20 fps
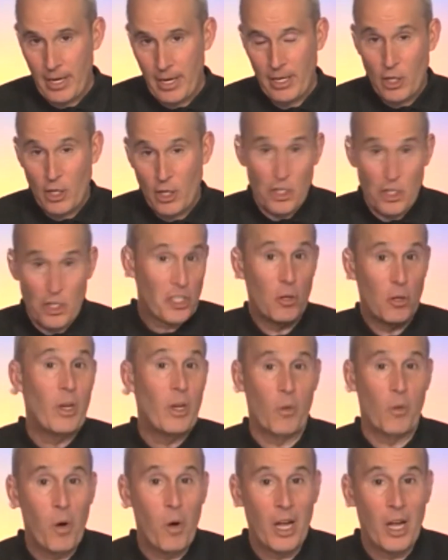You just do
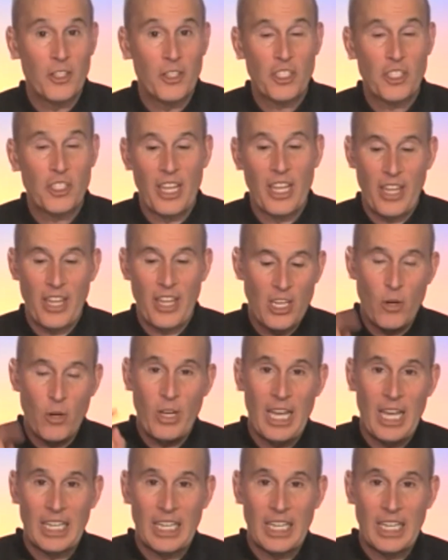it once and then you
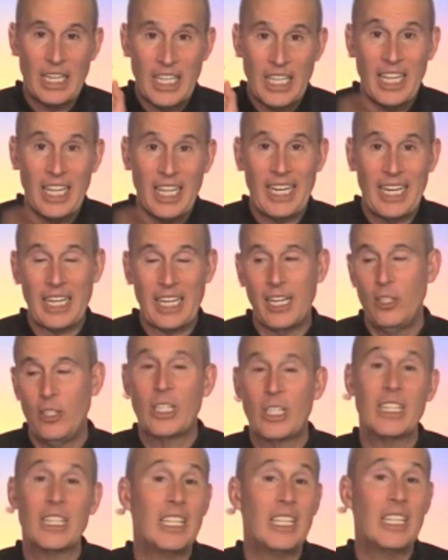hit click. You
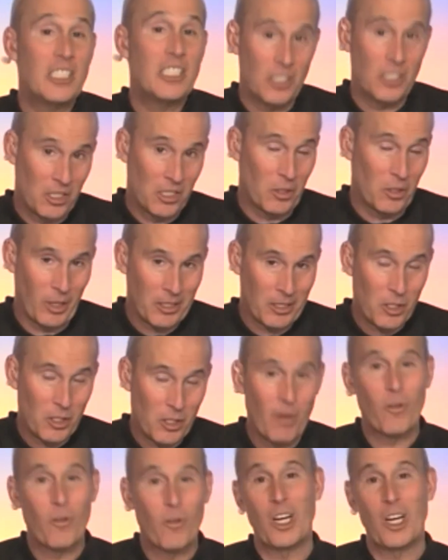can listen to it.
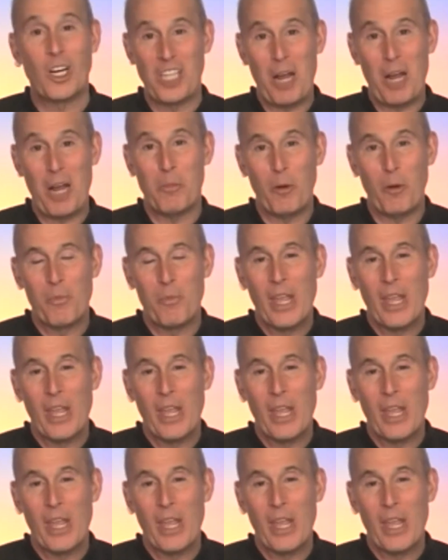So for example,